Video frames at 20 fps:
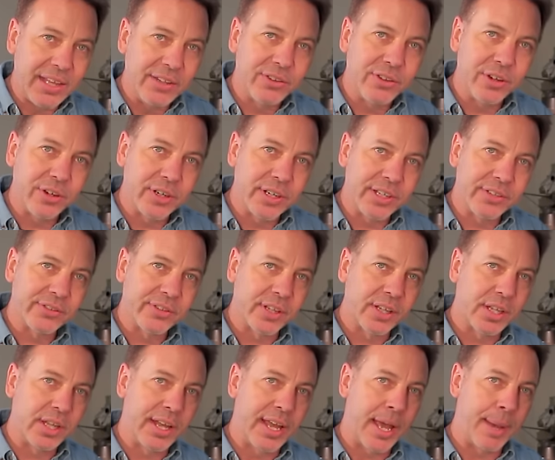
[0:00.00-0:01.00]
easier it is to
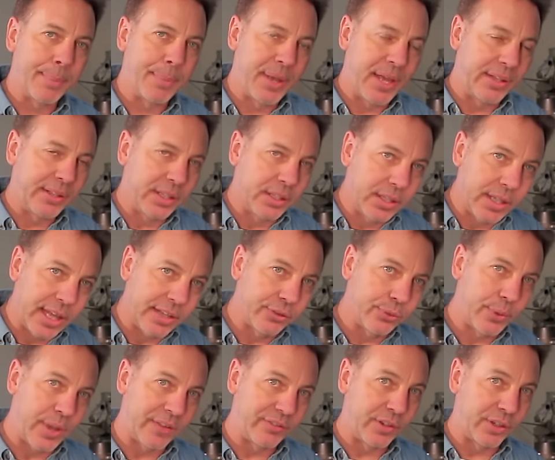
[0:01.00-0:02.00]
clamp and the
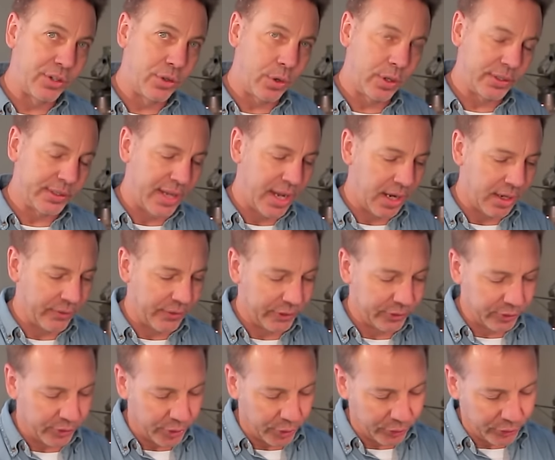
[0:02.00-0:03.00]
less we have to torque down the
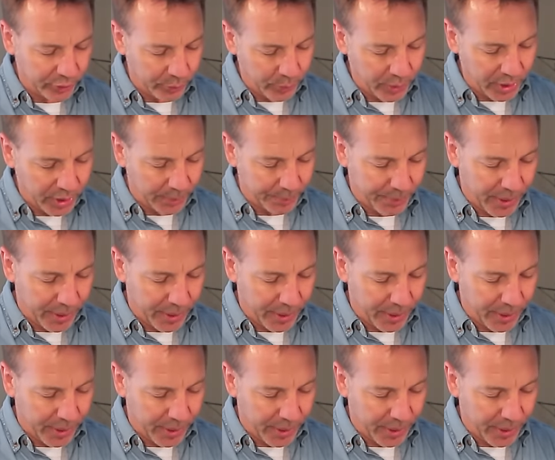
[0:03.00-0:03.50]
screw. So we're going to